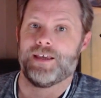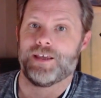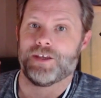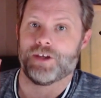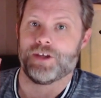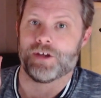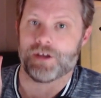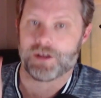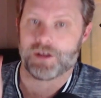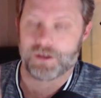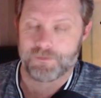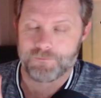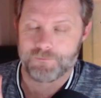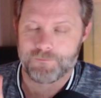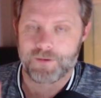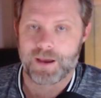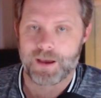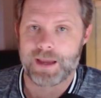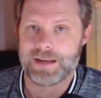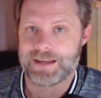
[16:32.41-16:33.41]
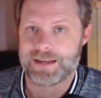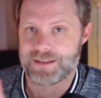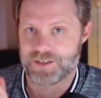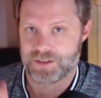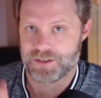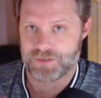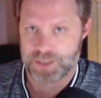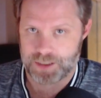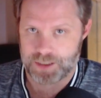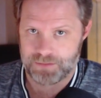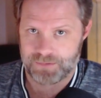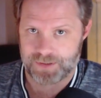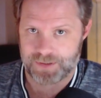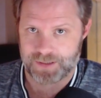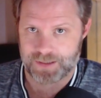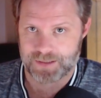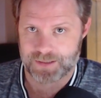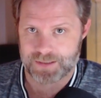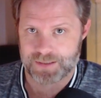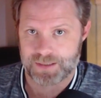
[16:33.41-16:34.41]
You're going to find as you do
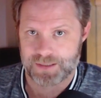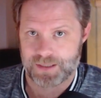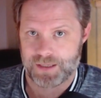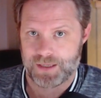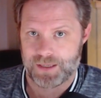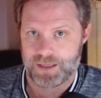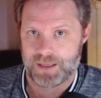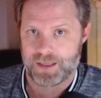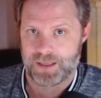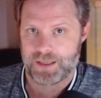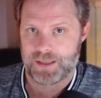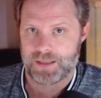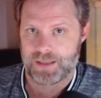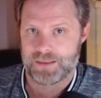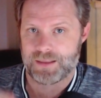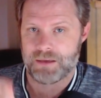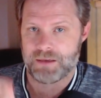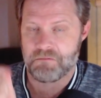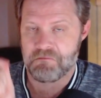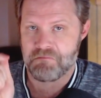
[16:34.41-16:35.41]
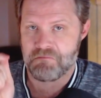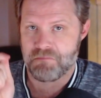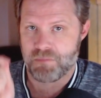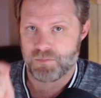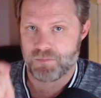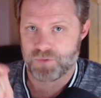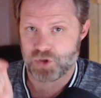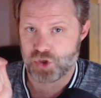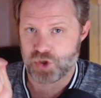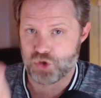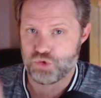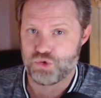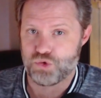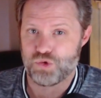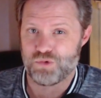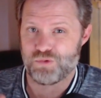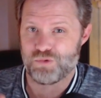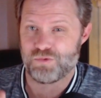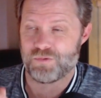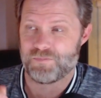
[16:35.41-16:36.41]
this that you
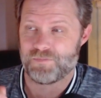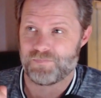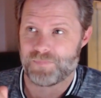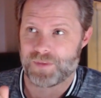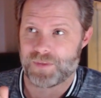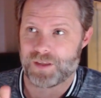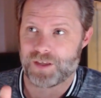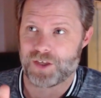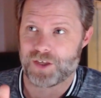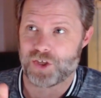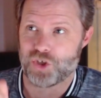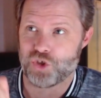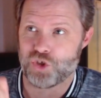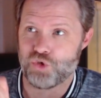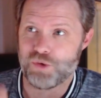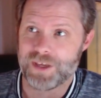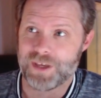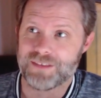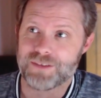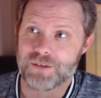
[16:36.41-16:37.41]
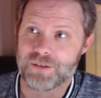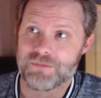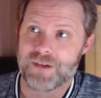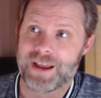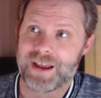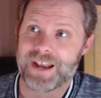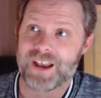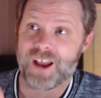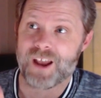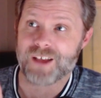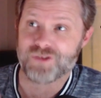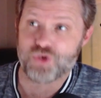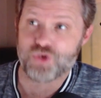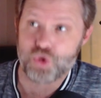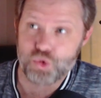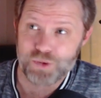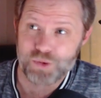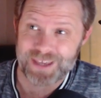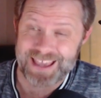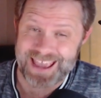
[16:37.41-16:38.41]
do you get the right not
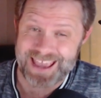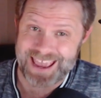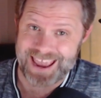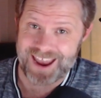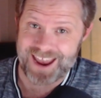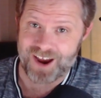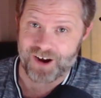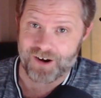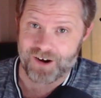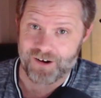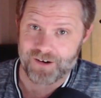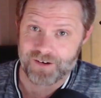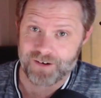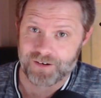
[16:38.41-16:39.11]
to care